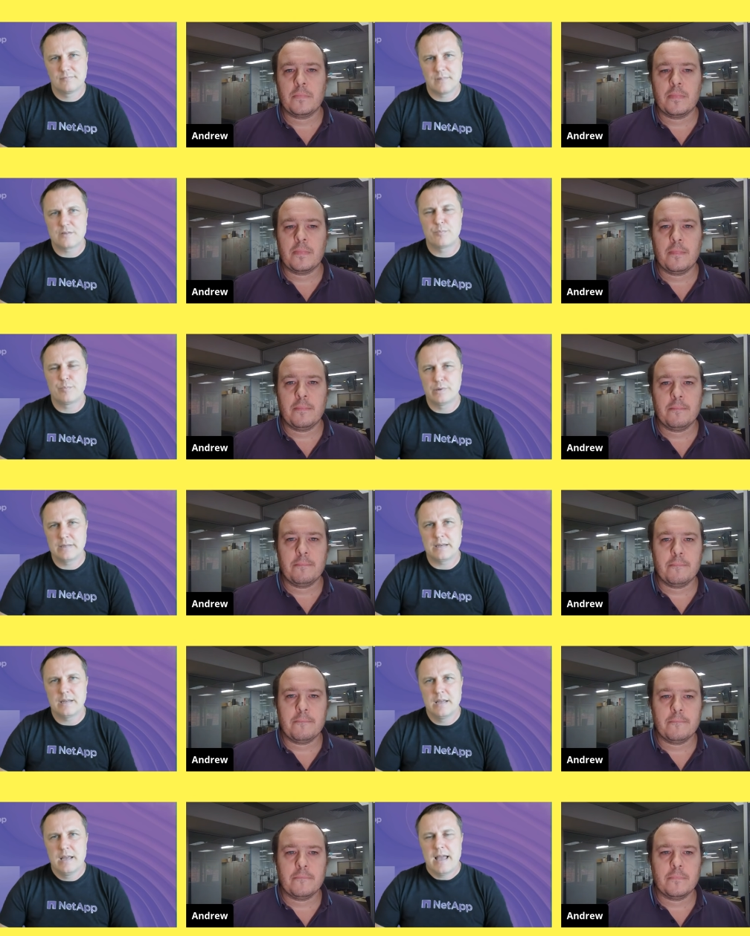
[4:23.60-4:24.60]
Speaker 1: That's brilliant.
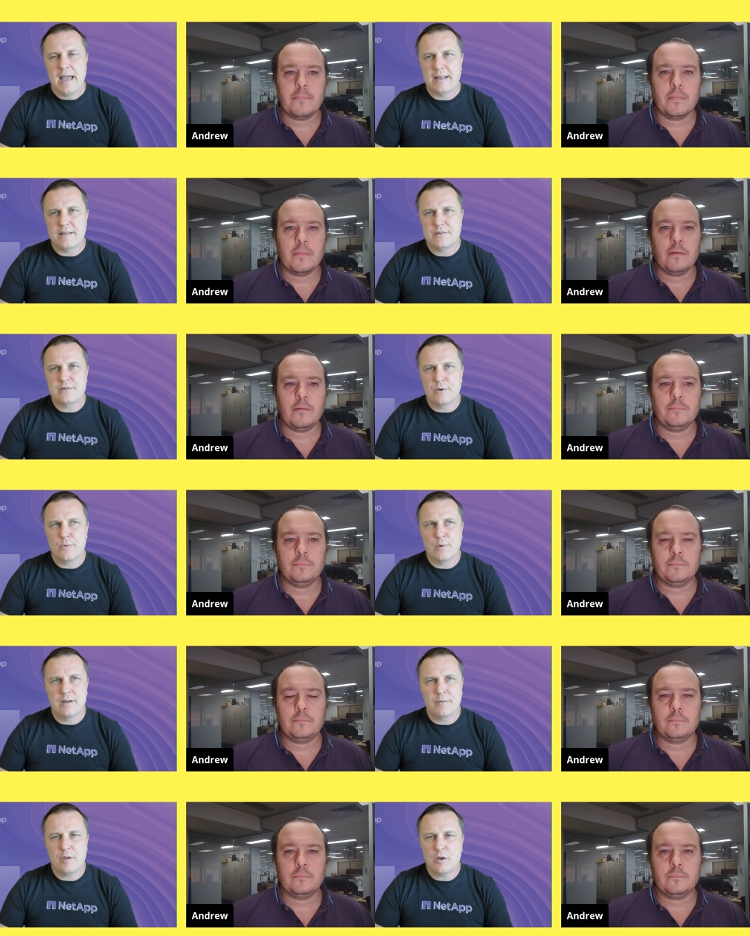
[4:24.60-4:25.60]
And so
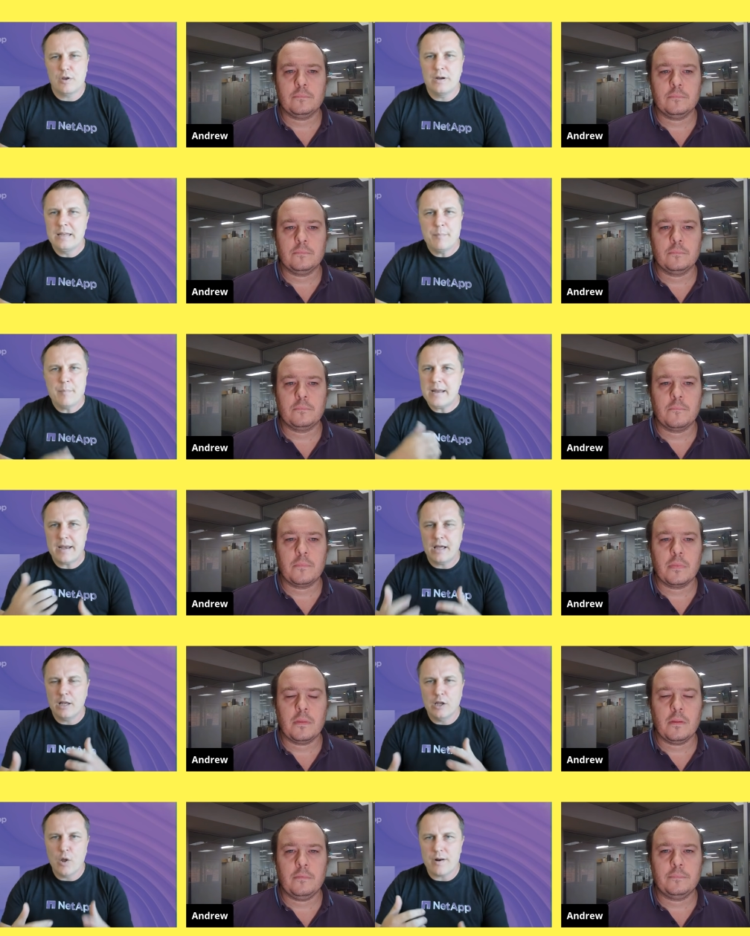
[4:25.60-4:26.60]
uh, you're eliminating
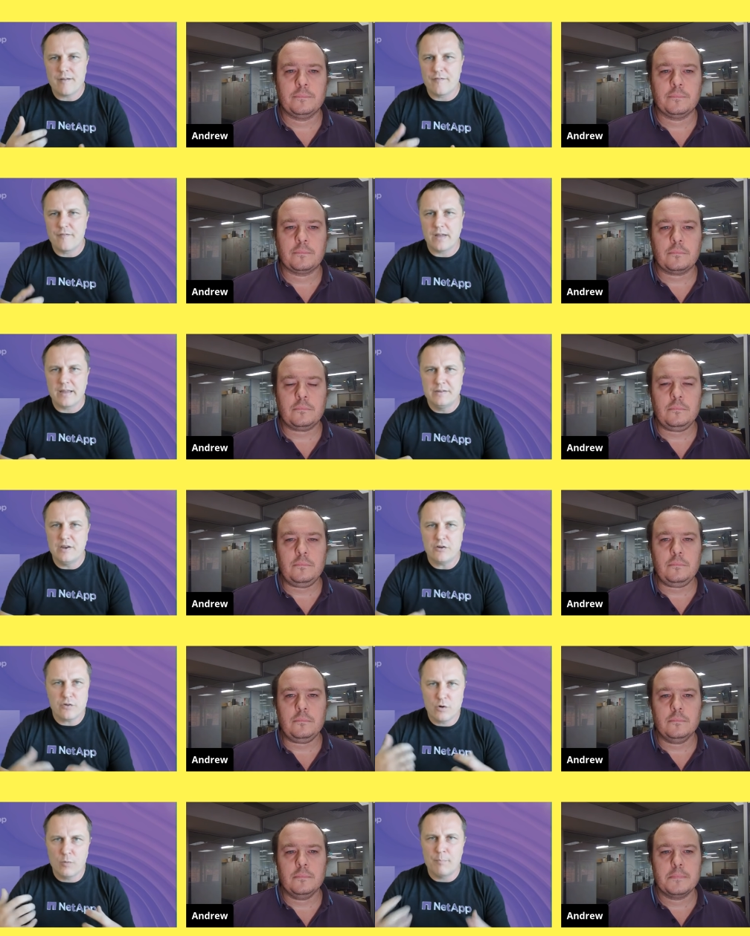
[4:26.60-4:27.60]
a lot of
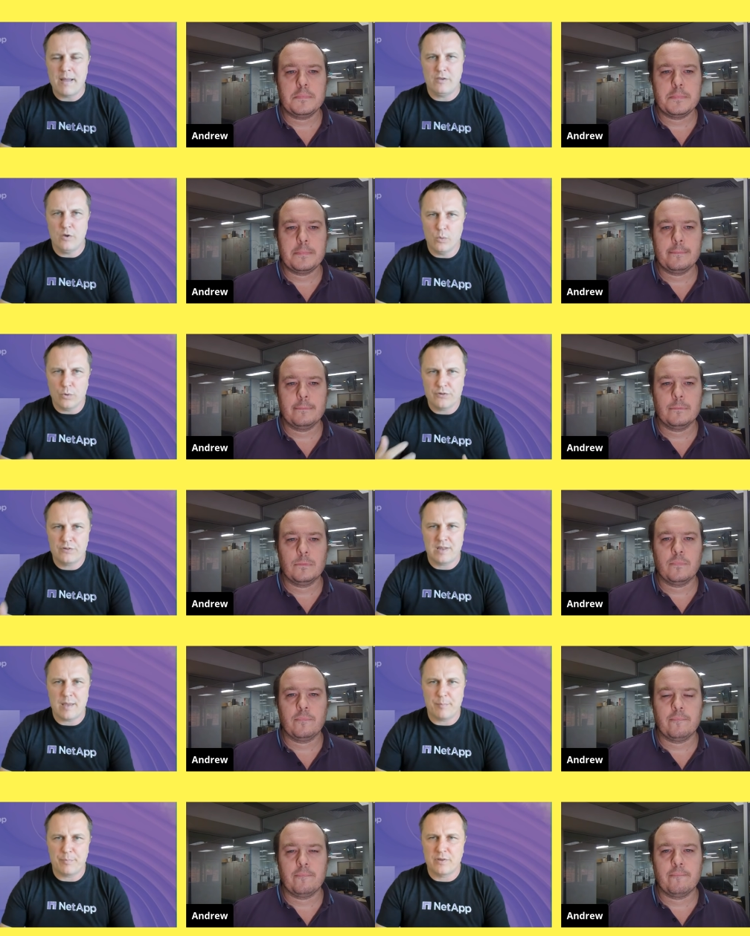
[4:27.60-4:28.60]
additional manual
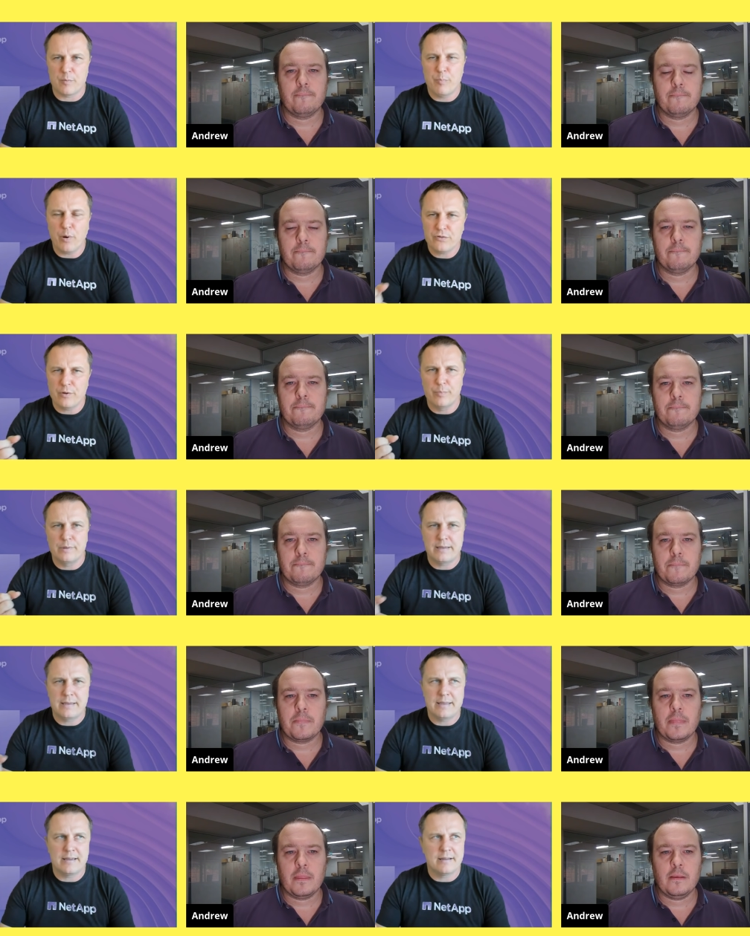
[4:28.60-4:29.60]
steps and
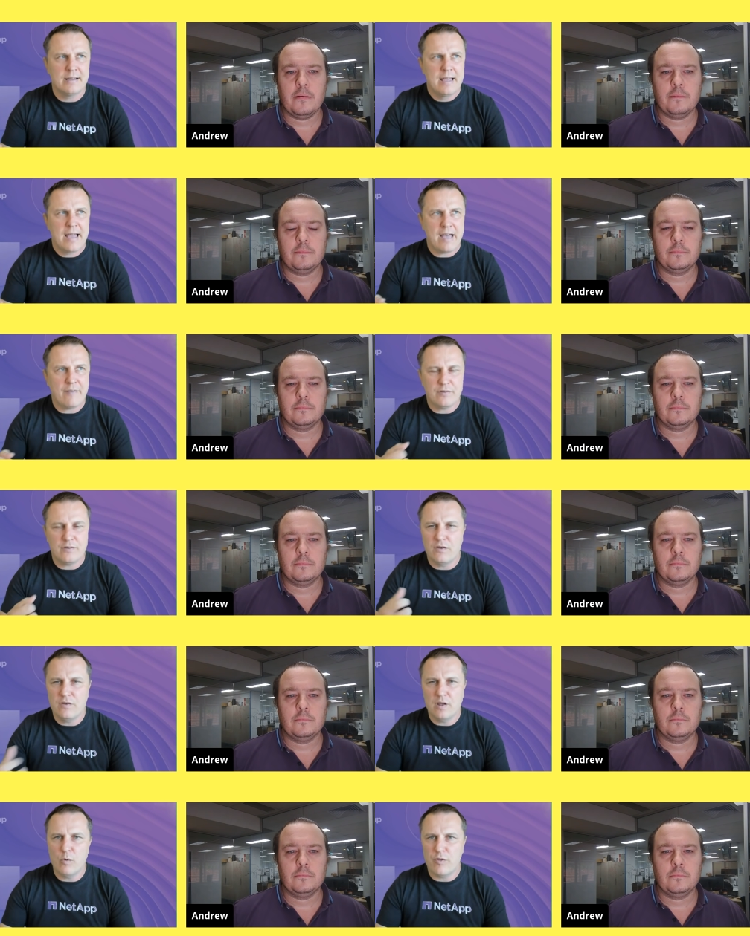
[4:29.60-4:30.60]
possibly uh, having to
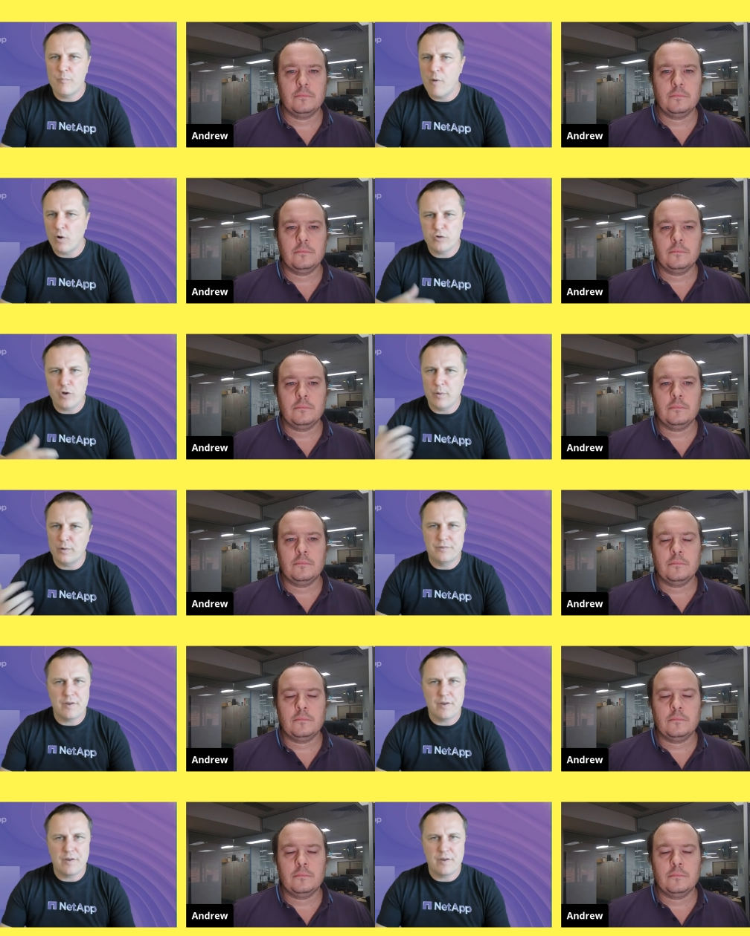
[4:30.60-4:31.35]
deal with multiple